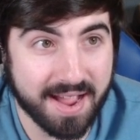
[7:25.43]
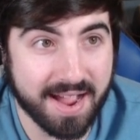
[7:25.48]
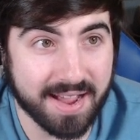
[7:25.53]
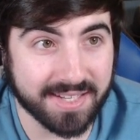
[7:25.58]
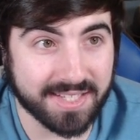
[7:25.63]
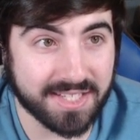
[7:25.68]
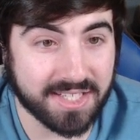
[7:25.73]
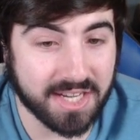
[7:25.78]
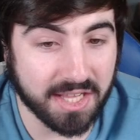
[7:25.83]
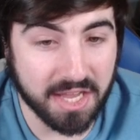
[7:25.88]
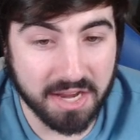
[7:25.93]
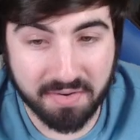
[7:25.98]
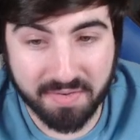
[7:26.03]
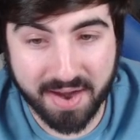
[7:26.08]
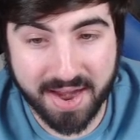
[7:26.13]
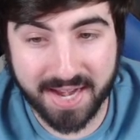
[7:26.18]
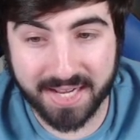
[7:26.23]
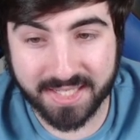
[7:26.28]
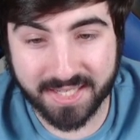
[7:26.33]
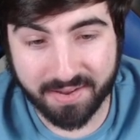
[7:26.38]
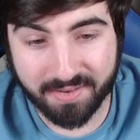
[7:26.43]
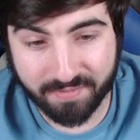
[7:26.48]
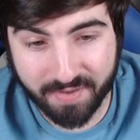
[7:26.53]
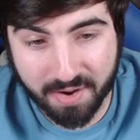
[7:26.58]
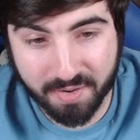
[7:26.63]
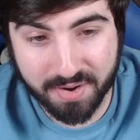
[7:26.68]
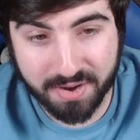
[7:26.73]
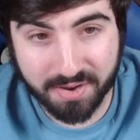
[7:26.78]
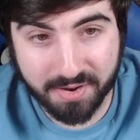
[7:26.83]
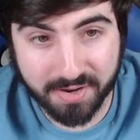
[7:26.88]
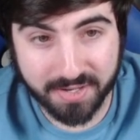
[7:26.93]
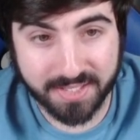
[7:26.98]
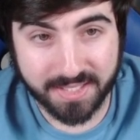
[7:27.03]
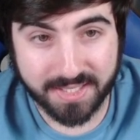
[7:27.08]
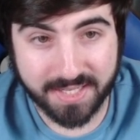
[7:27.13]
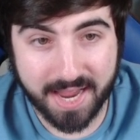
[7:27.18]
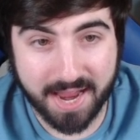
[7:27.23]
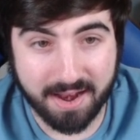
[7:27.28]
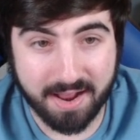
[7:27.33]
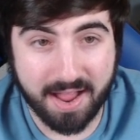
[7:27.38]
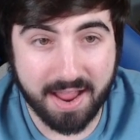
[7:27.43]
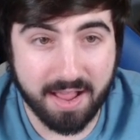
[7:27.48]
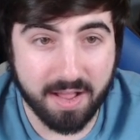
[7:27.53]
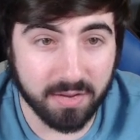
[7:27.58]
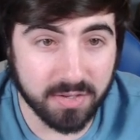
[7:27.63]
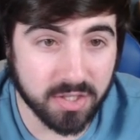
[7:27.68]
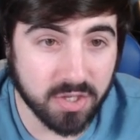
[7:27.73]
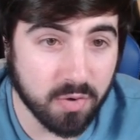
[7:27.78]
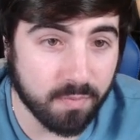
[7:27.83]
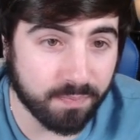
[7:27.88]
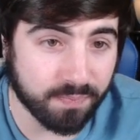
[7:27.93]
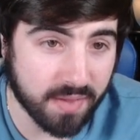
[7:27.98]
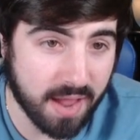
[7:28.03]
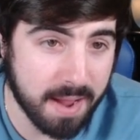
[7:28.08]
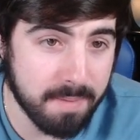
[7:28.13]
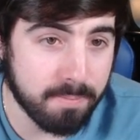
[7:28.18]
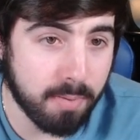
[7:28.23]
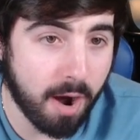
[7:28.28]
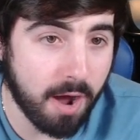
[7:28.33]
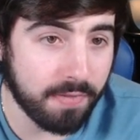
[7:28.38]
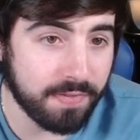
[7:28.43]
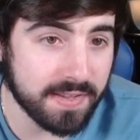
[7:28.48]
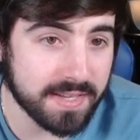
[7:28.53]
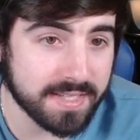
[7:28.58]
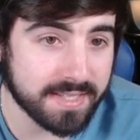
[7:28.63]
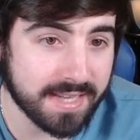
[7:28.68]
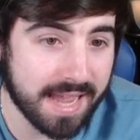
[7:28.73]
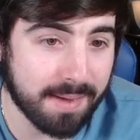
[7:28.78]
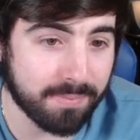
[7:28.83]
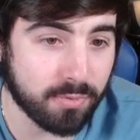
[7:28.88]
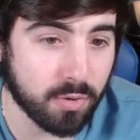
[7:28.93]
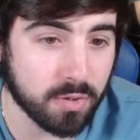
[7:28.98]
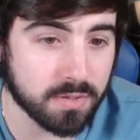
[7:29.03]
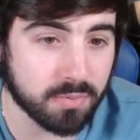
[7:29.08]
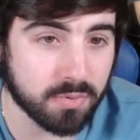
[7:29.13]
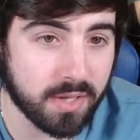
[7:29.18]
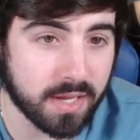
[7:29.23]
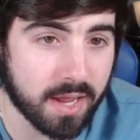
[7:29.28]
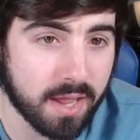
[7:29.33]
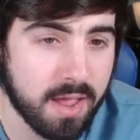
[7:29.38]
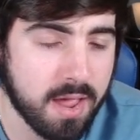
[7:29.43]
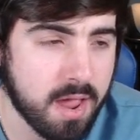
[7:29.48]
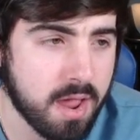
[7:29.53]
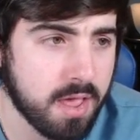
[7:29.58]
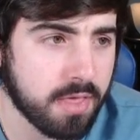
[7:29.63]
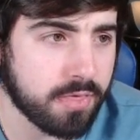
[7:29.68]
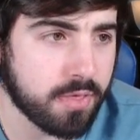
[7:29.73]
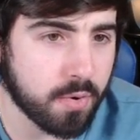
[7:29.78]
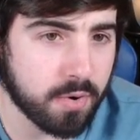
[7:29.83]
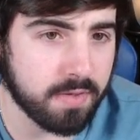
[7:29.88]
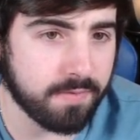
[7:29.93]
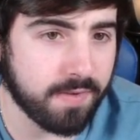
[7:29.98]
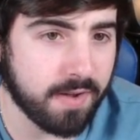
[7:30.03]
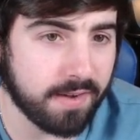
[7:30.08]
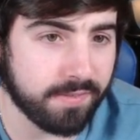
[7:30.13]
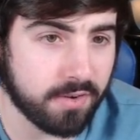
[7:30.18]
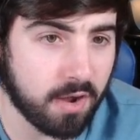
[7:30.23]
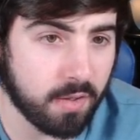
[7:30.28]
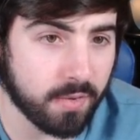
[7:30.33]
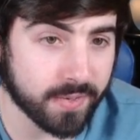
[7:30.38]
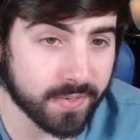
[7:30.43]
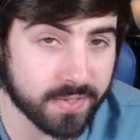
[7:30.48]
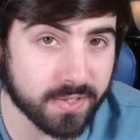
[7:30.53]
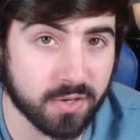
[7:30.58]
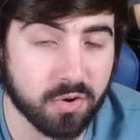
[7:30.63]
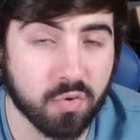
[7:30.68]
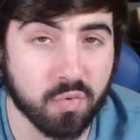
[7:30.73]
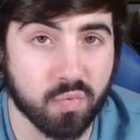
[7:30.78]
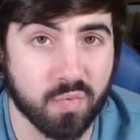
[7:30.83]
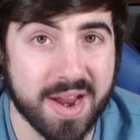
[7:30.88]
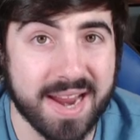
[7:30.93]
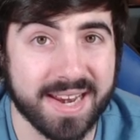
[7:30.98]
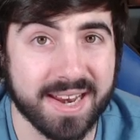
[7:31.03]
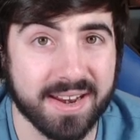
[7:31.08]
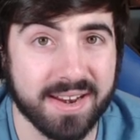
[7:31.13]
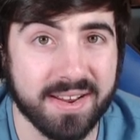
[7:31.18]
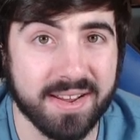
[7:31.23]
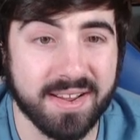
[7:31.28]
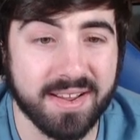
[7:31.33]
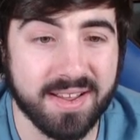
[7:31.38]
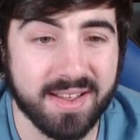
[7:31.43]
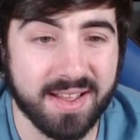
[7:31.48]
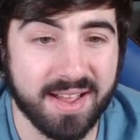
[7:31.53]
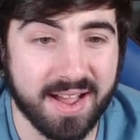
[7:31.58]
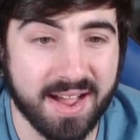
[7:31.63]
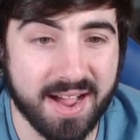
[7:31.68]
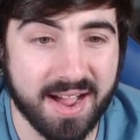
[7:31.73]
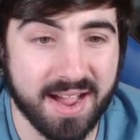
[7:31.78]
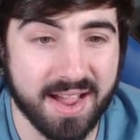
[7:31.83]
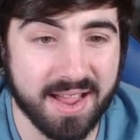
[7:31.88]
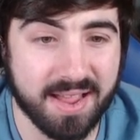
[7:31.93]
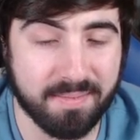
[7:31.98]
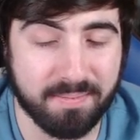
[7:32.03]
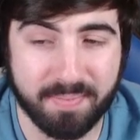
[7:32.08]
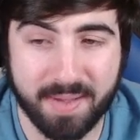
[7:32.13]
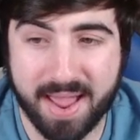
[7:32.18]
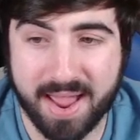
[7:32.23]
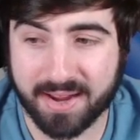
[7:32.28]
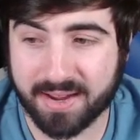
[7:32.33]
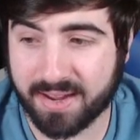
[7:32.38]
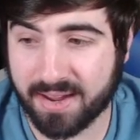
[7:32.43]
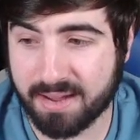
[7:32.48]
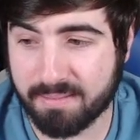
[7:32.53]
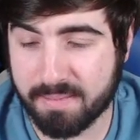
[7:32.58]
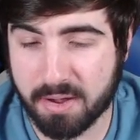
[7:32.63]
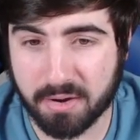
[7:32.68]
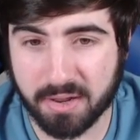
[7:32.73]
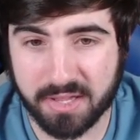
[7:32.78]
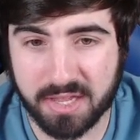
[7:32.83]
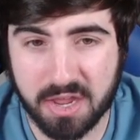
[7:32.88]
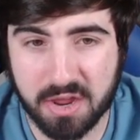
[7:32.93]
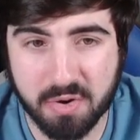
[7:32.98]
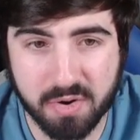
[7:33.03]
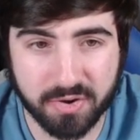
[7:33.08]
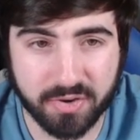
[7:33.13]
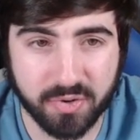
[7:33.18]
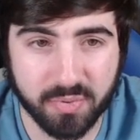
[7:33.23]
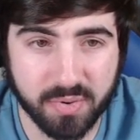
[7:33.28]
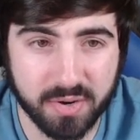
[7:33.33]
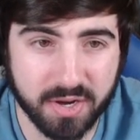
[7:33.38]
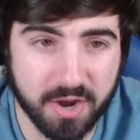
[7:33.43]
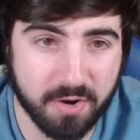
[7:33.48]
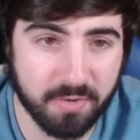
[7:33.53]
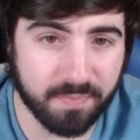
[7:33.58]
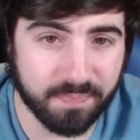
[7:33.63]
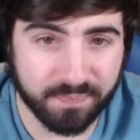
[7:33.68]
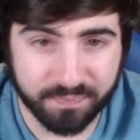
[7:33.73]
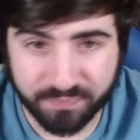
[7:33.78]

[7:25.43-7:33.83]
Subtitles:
Chilling Rain is a very good set. I bought this Zapdos for like $35 graded back about a year or two ago.